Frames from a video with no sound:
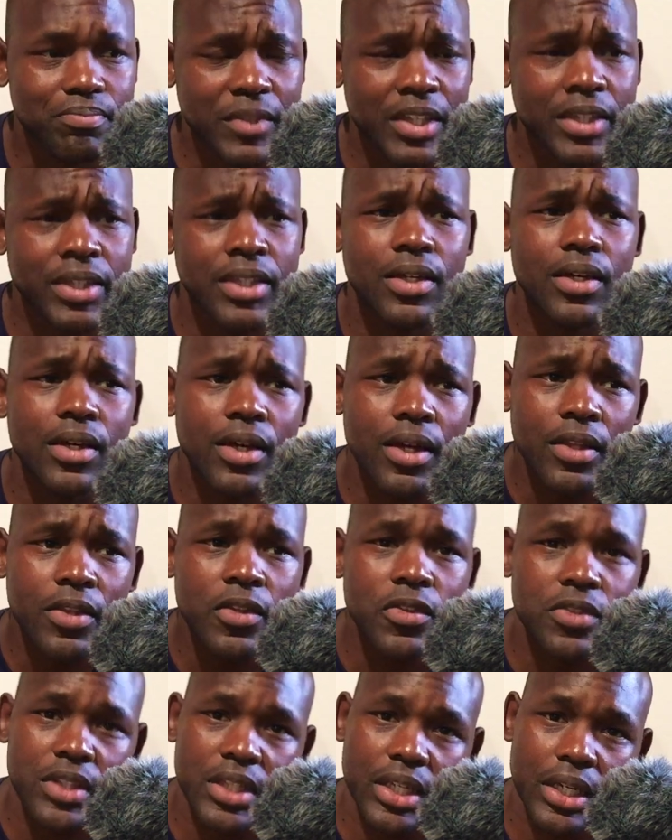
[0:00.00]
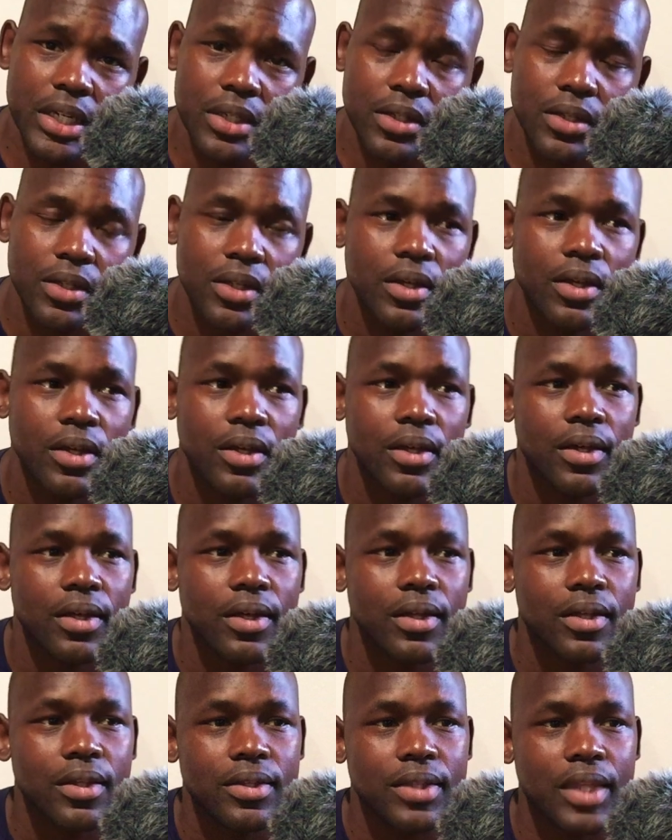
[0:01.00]
The other thing
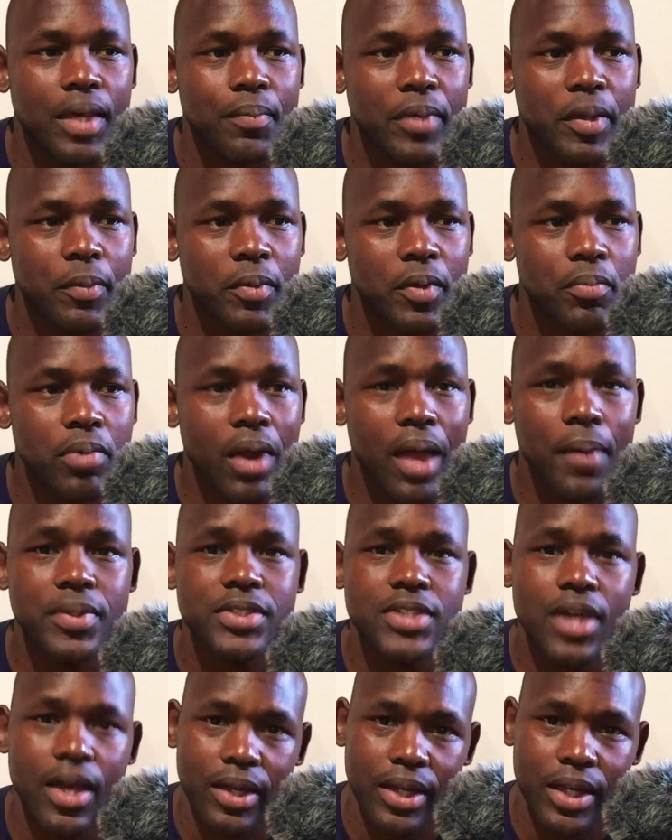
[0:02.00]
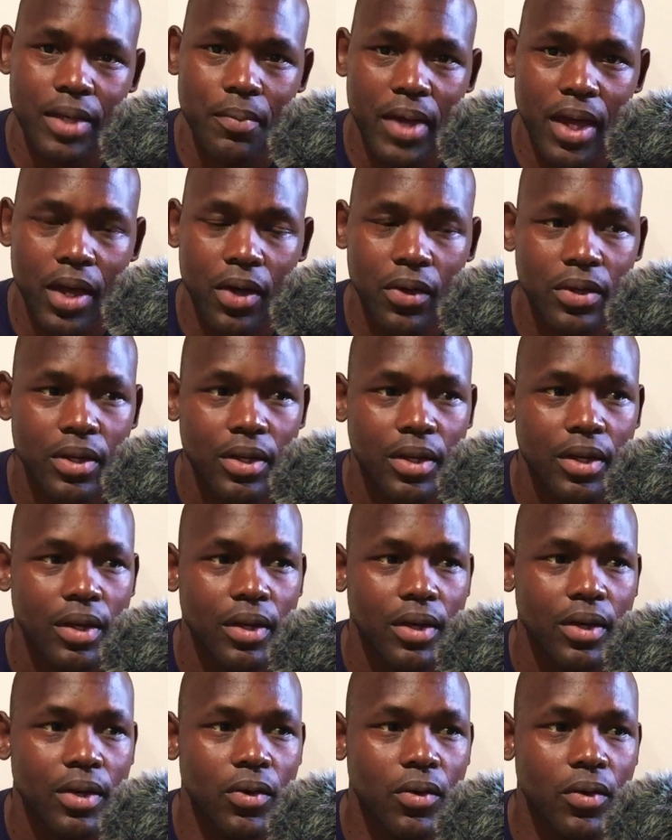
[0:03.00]
that people are probably talking about,
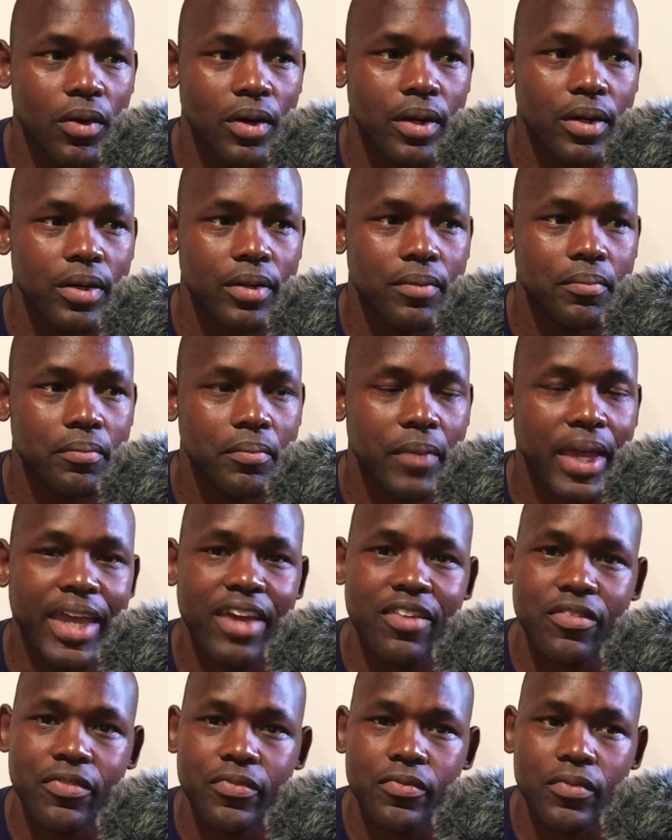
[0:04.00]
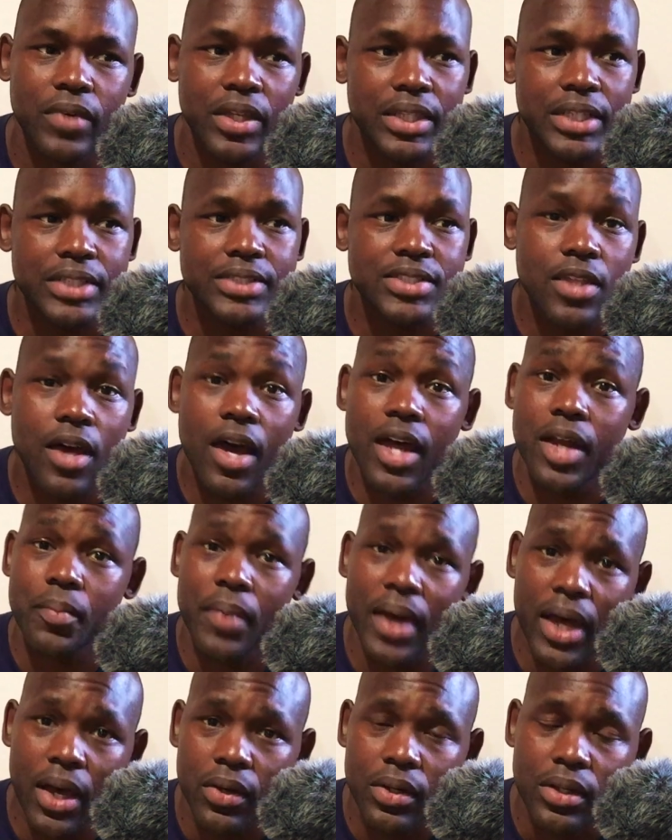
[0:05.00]
or may have at least thought
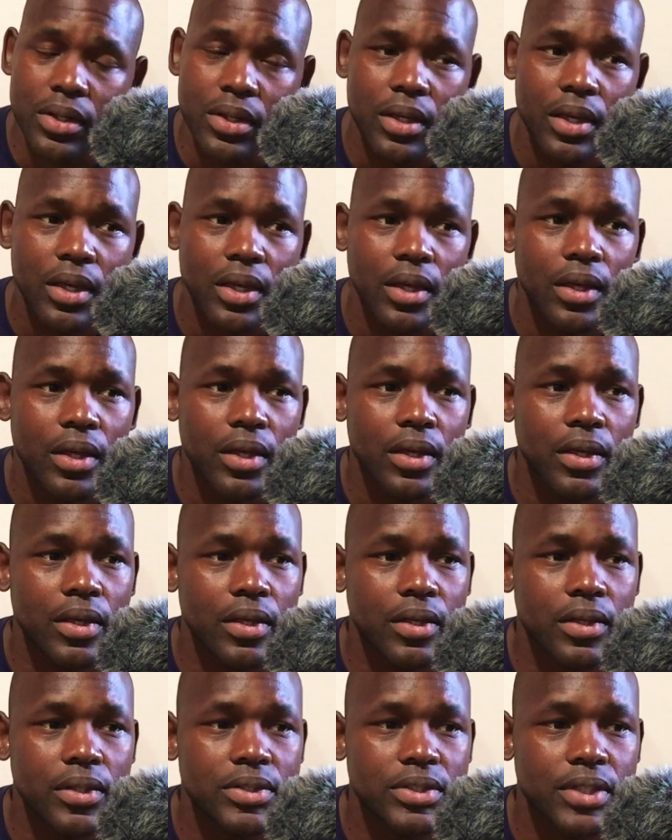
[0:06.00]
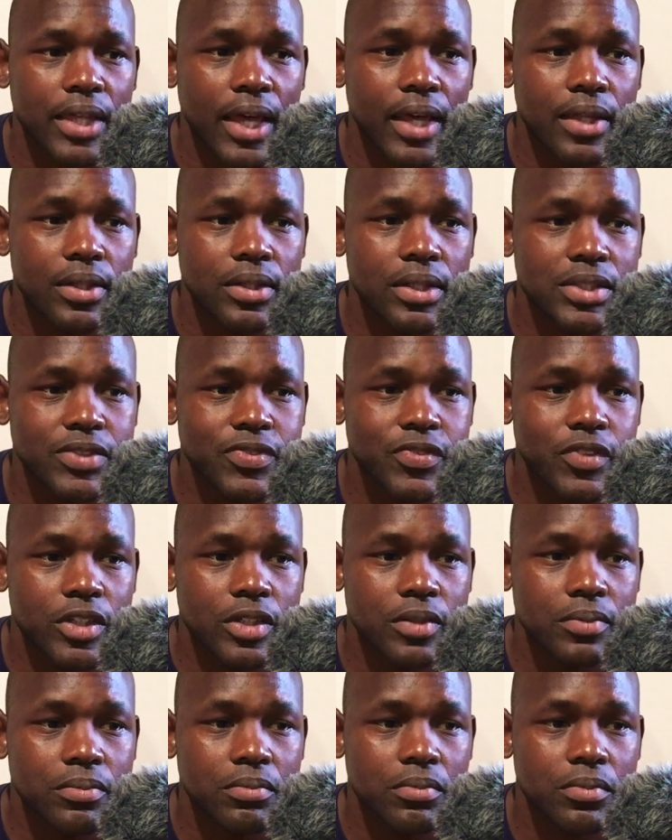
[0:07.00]
about, is that this
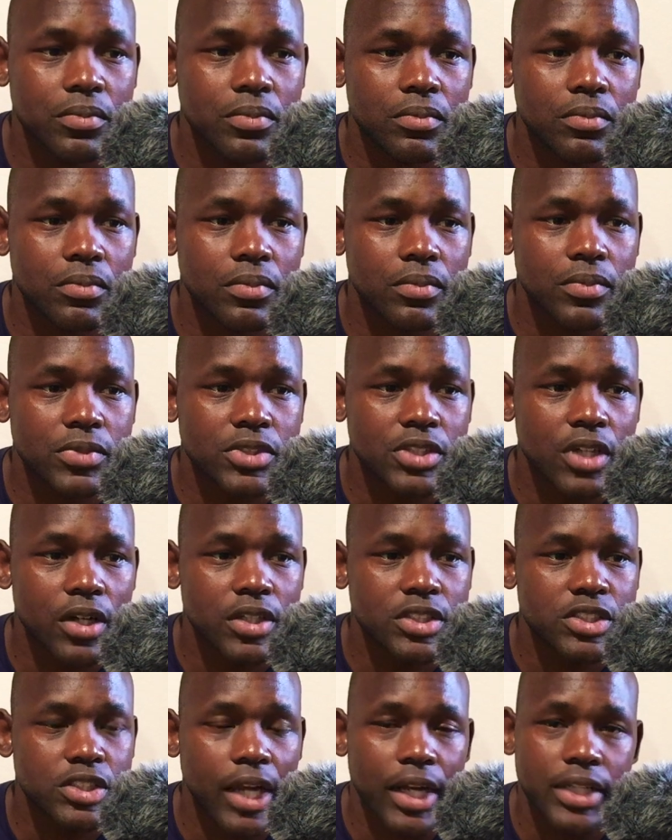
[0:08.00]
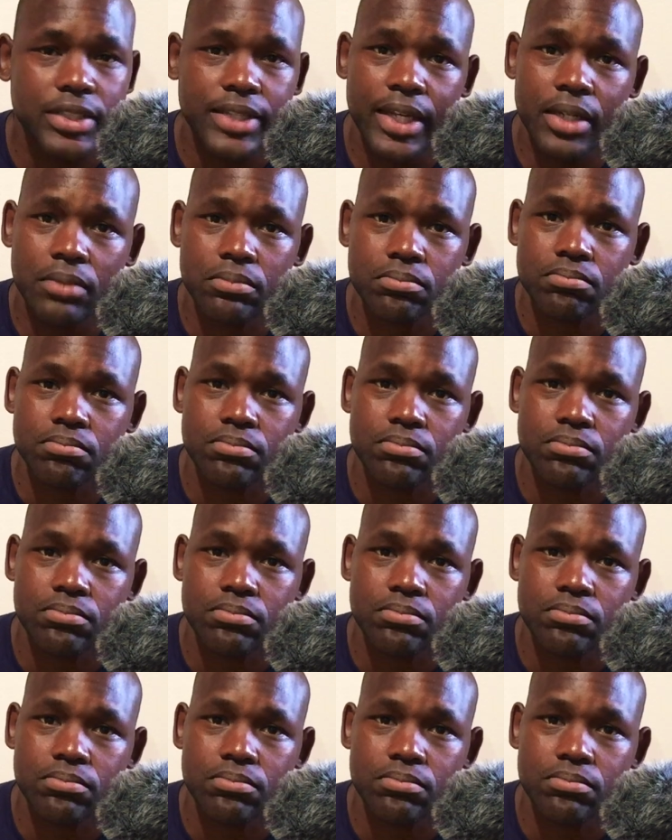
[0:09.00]
film stars Channing Tatum,